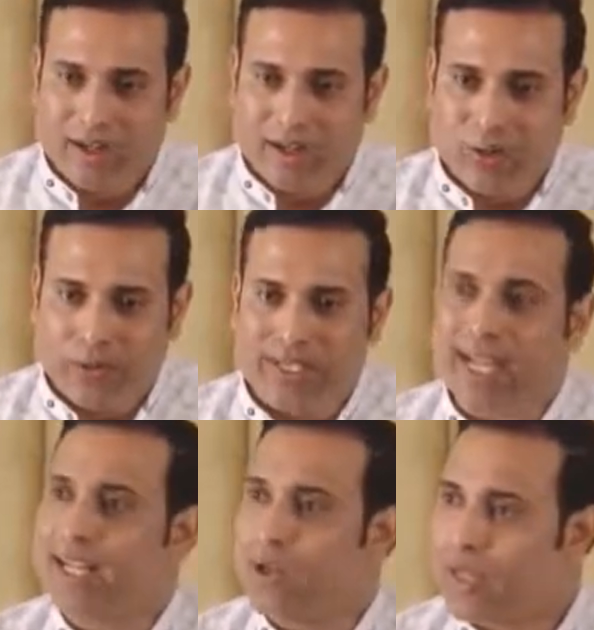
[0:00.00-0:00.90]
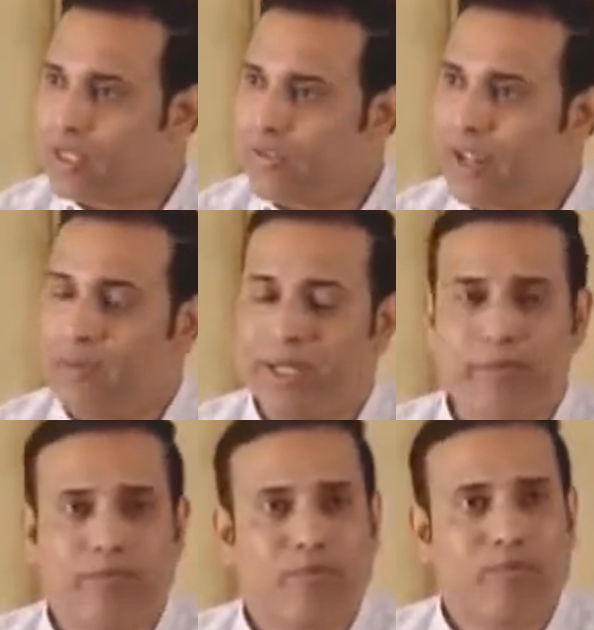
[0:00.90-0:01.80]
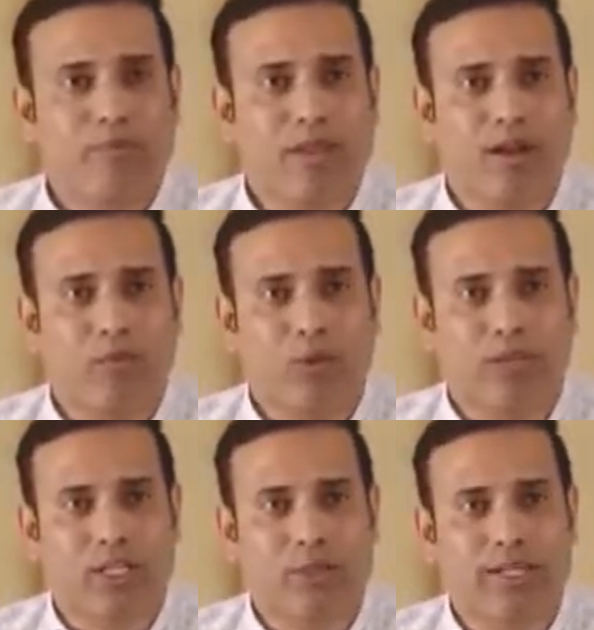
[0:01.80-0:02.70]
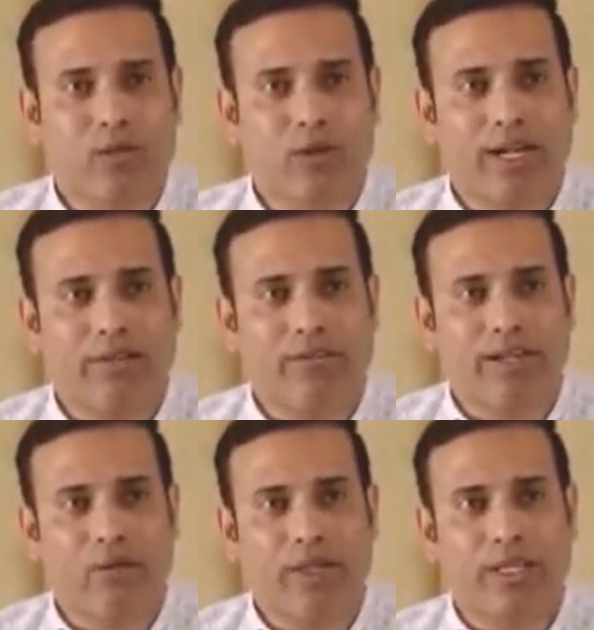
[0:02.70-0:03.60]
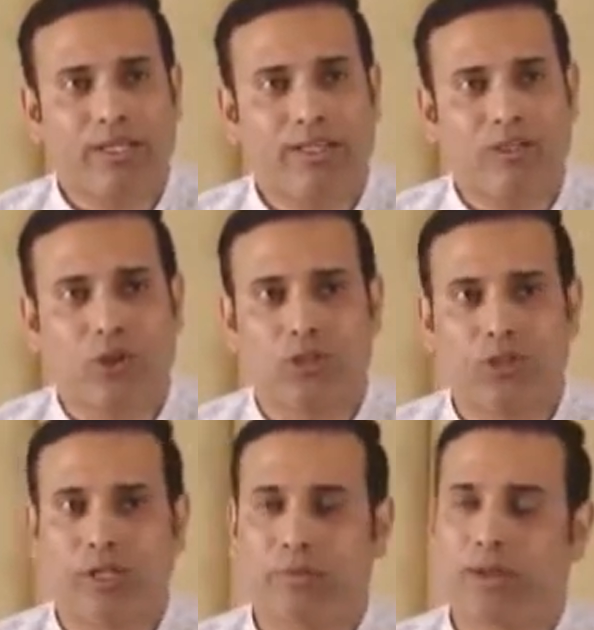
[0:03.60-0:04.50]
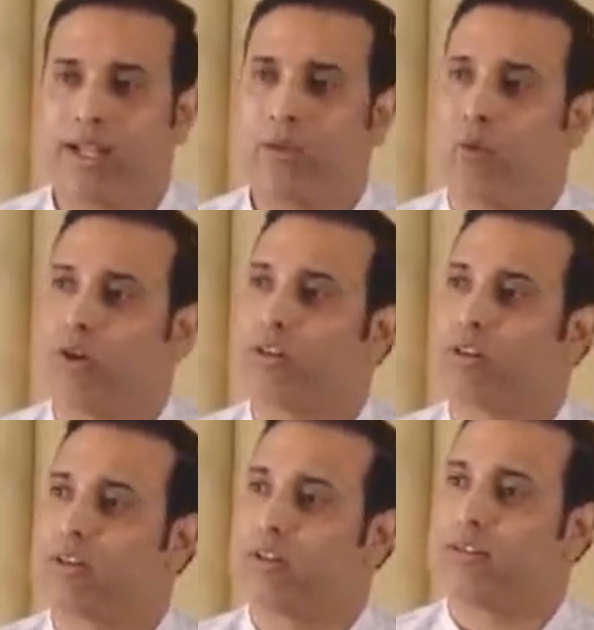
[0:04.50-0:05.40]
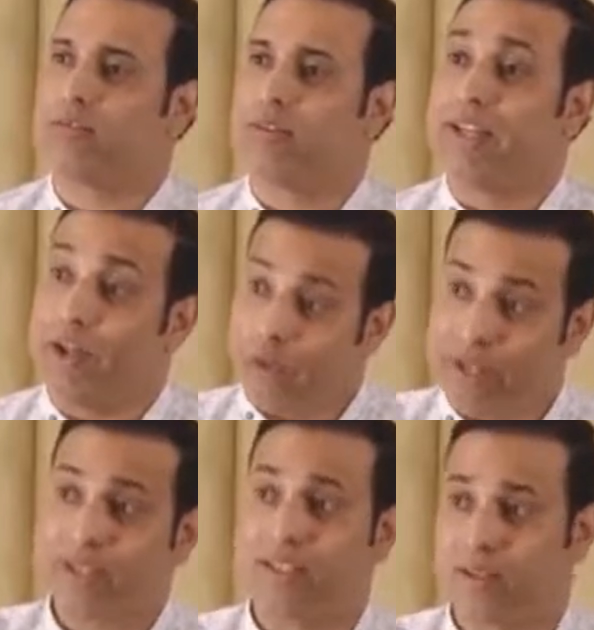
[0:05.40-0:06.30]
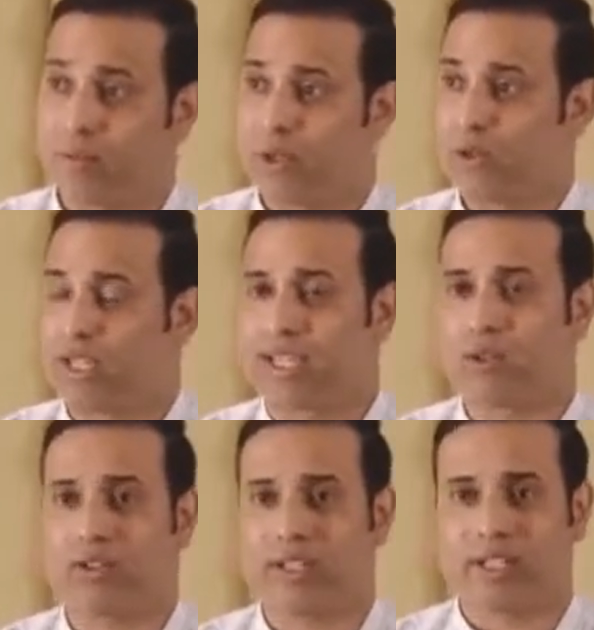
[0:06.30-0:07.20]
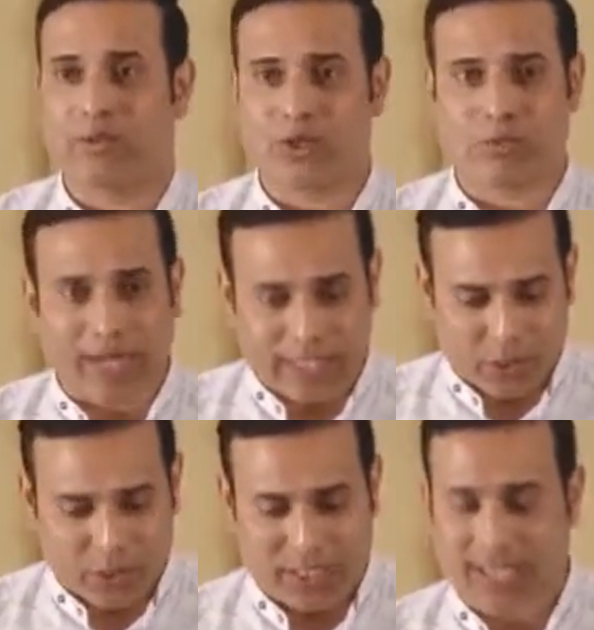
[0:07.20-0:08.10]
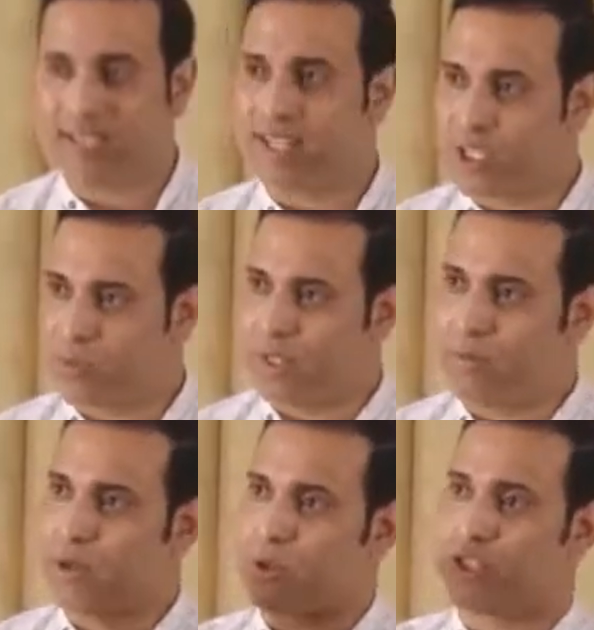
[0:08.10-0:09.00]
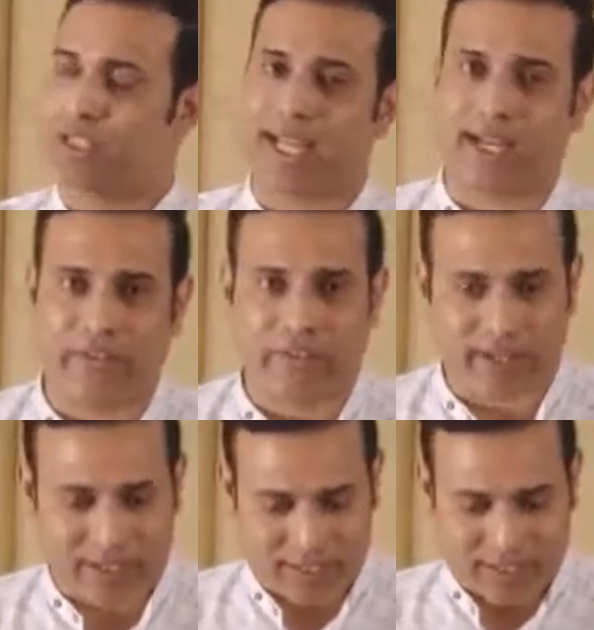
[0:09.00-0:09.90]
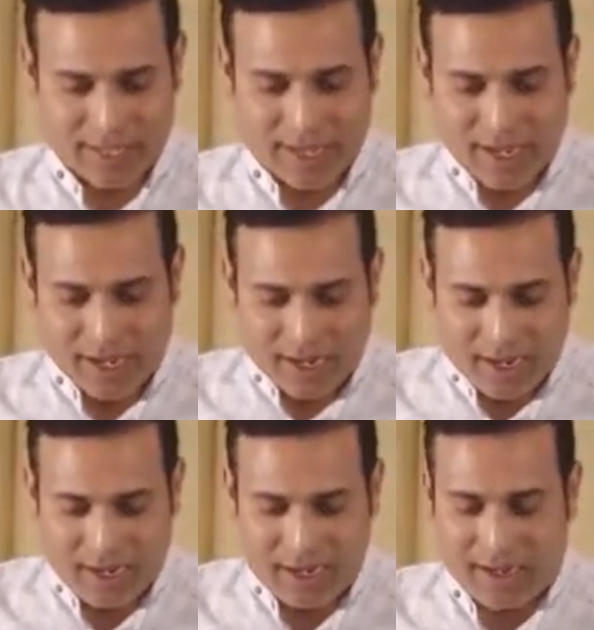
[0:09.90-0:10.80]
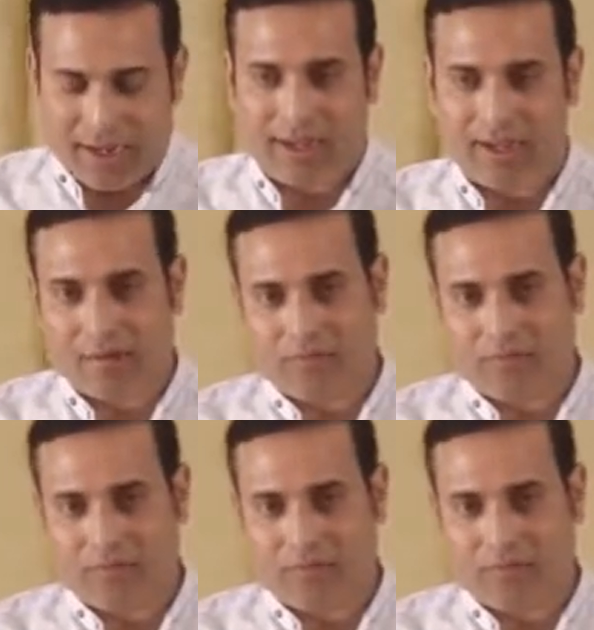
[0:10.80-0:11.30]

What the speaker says: we sat down as a family, both husband and wife, and we chalked out a plan what interests her, because I thought that it was my duty as an husband, because she sacrificed her